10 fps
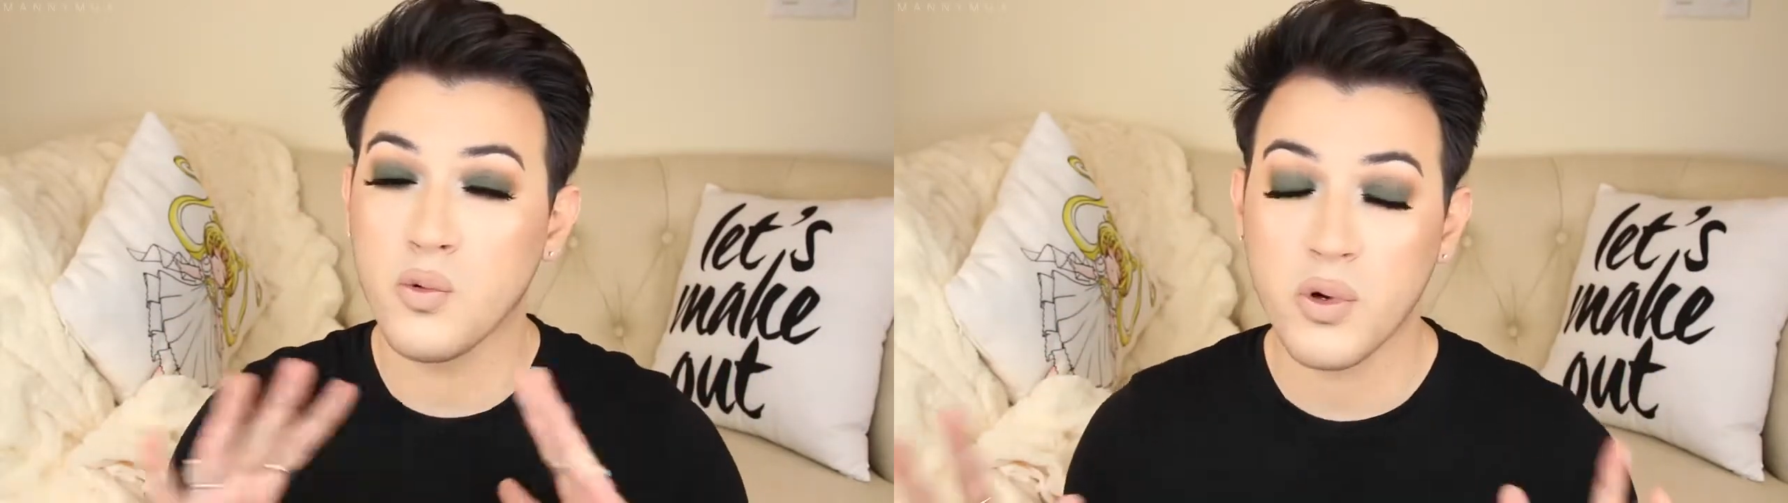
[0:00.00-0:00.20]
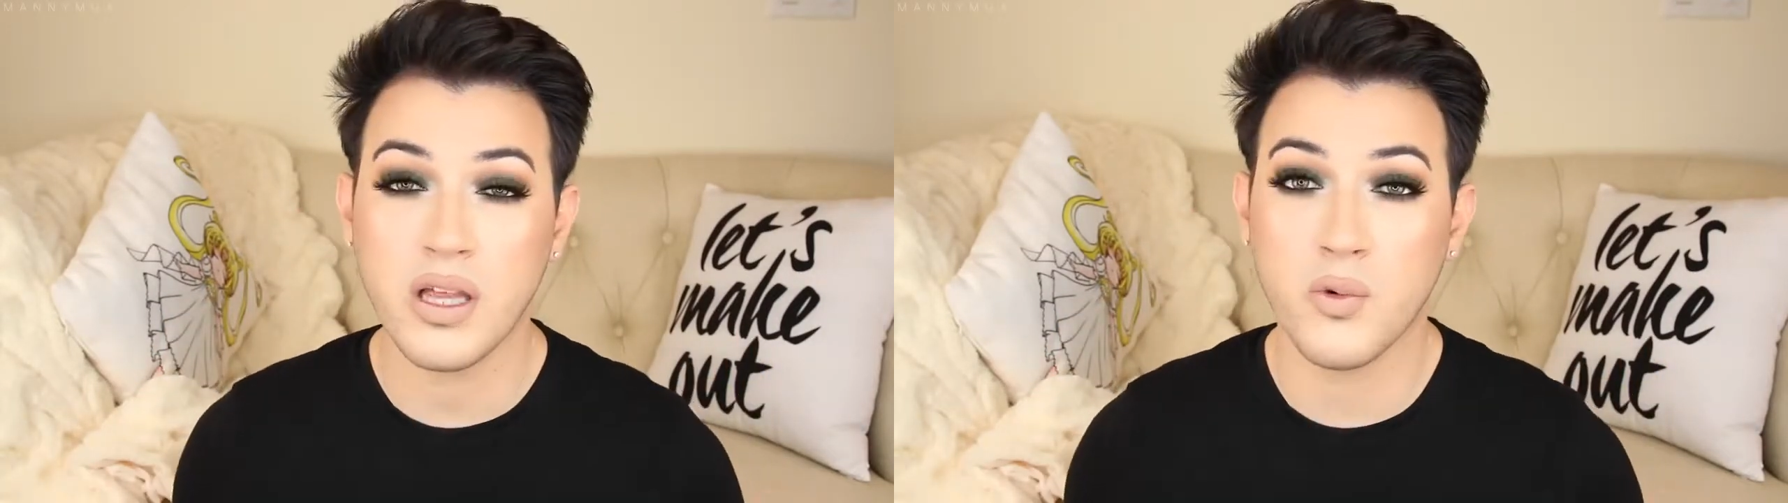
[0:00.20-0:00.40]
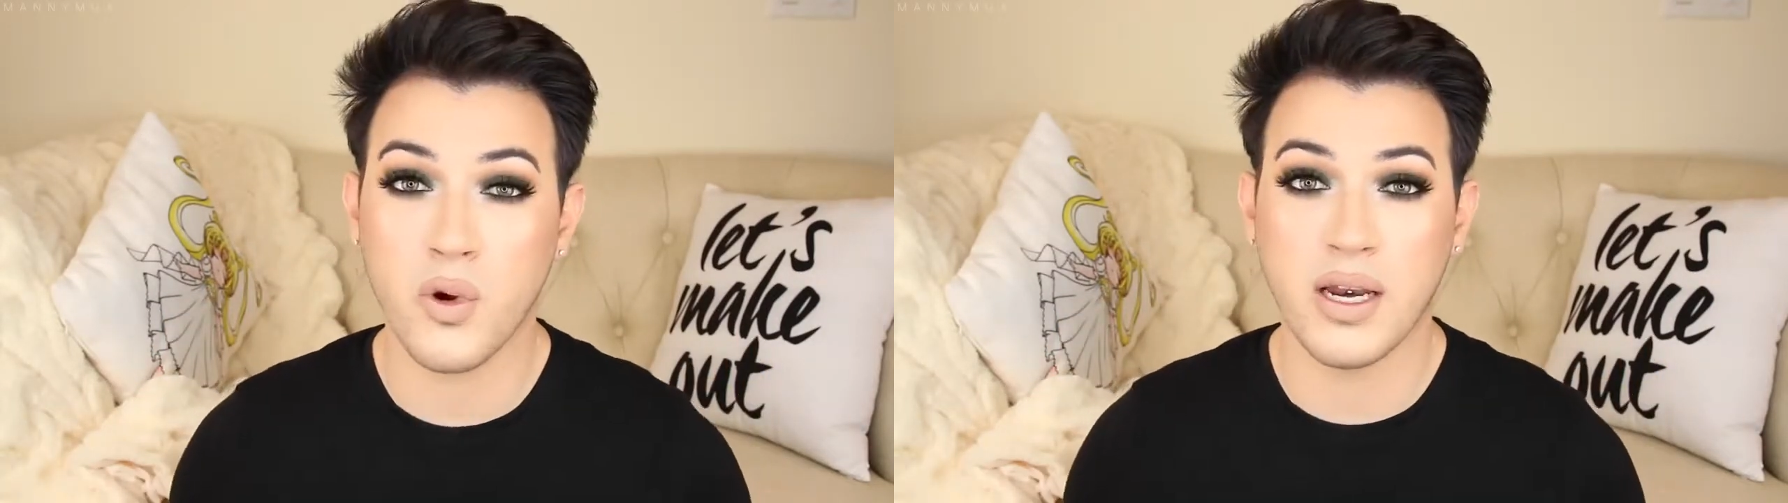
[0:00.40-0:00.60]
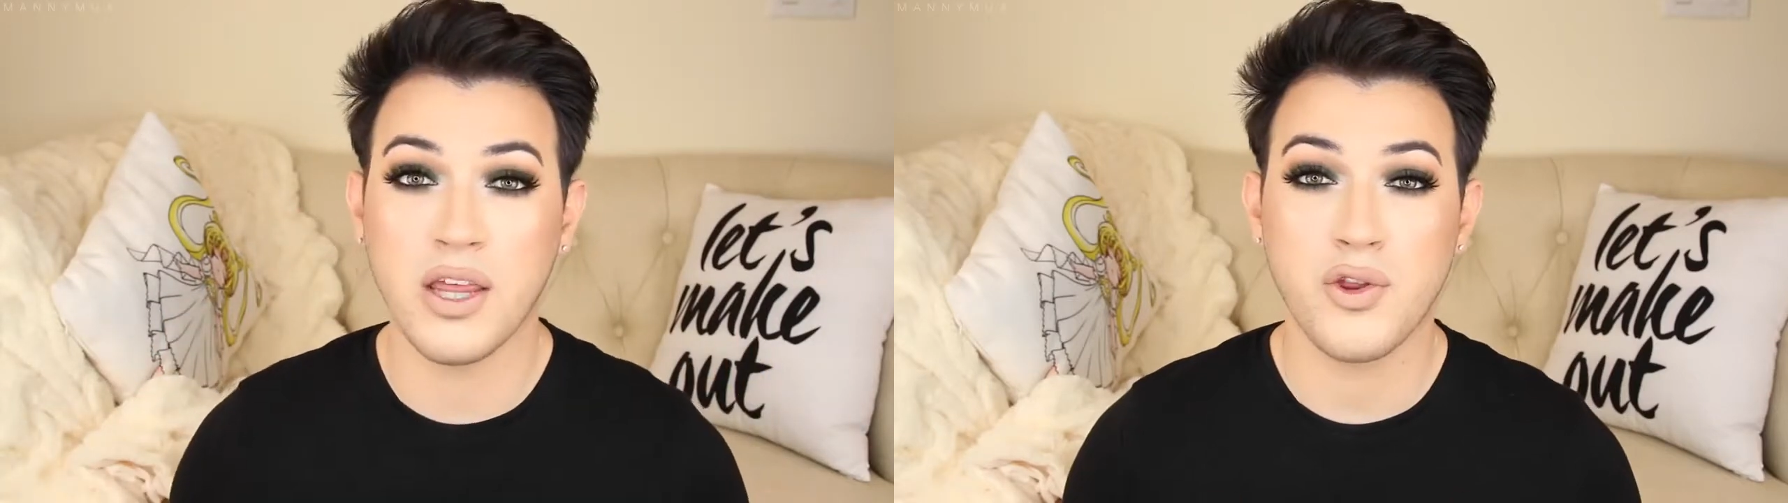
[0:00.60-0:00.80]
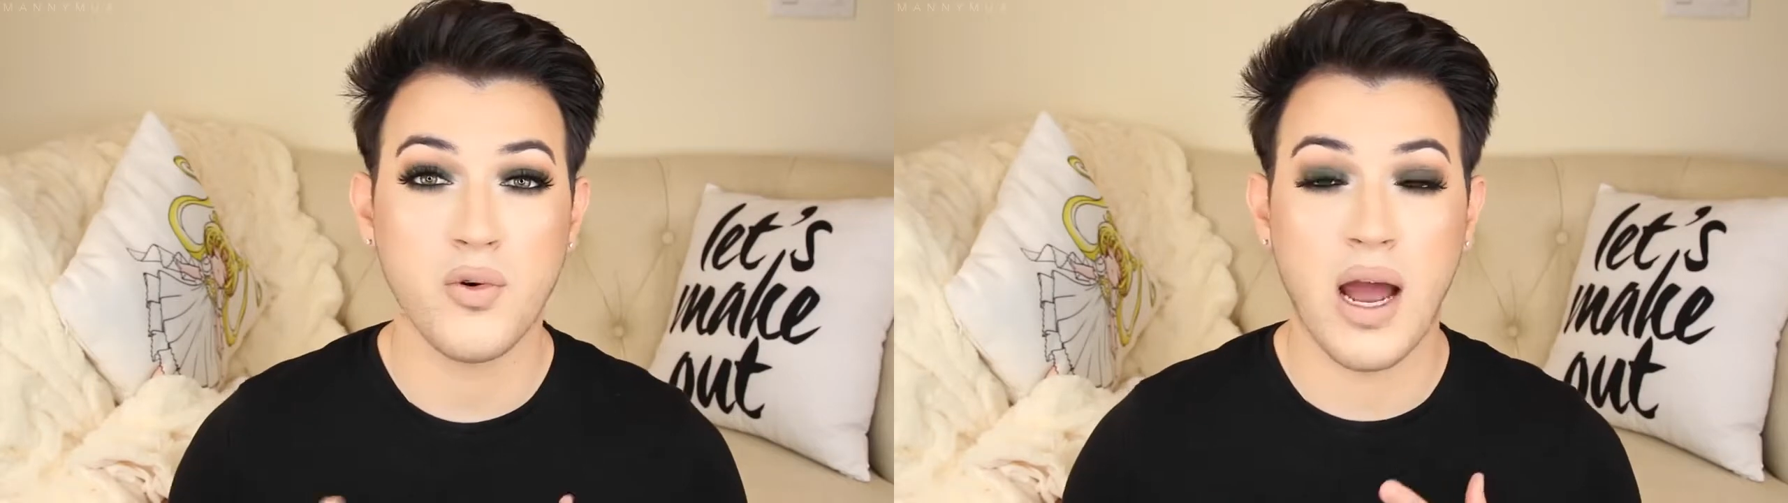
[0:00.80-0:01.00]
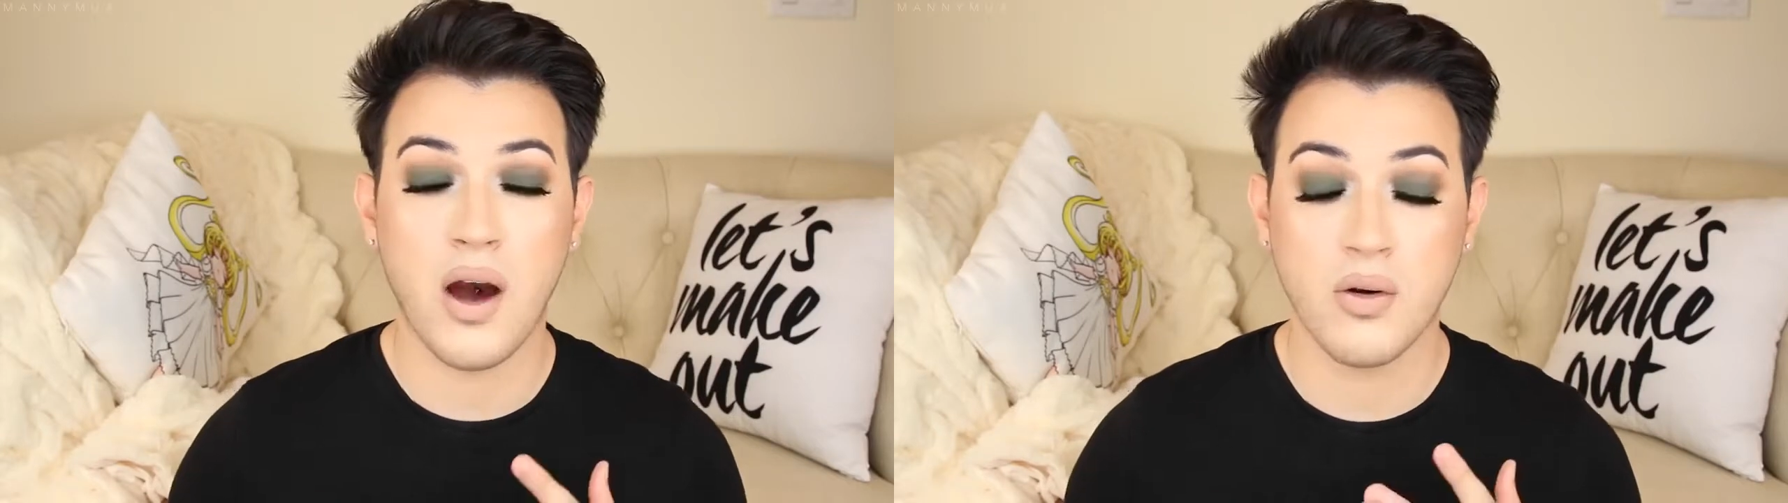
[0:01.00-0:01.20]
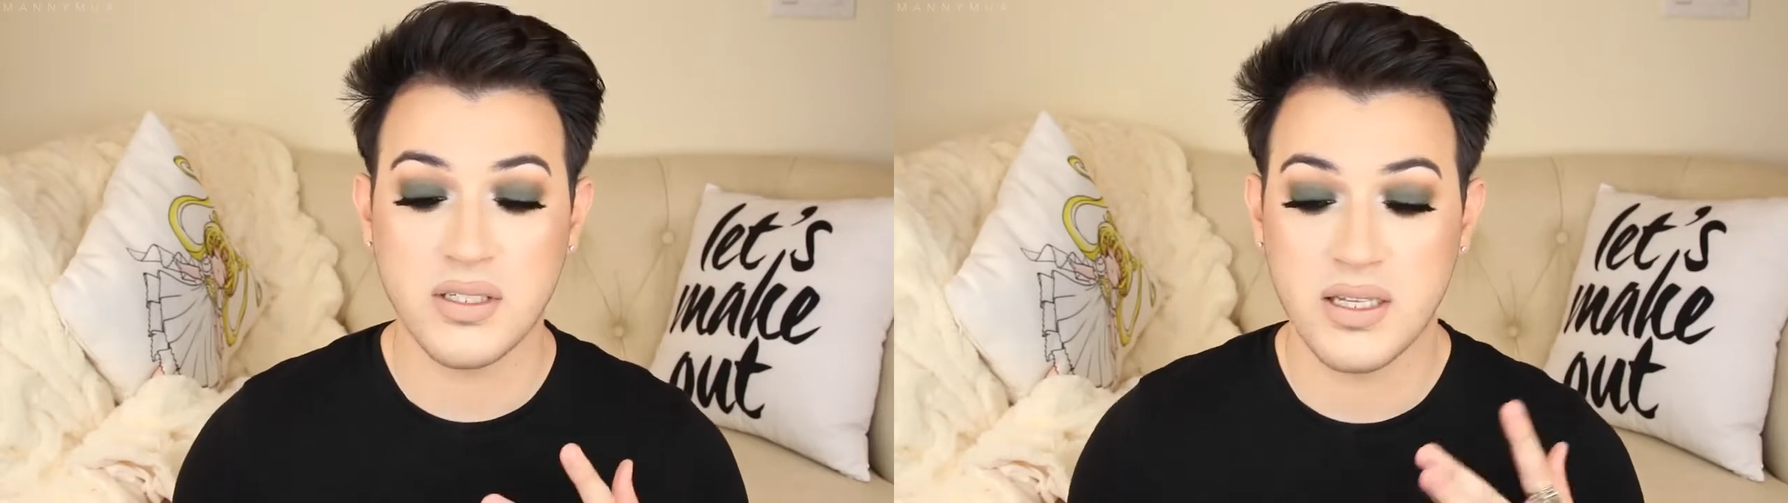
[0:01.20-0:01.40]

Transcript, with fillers: really runny throughout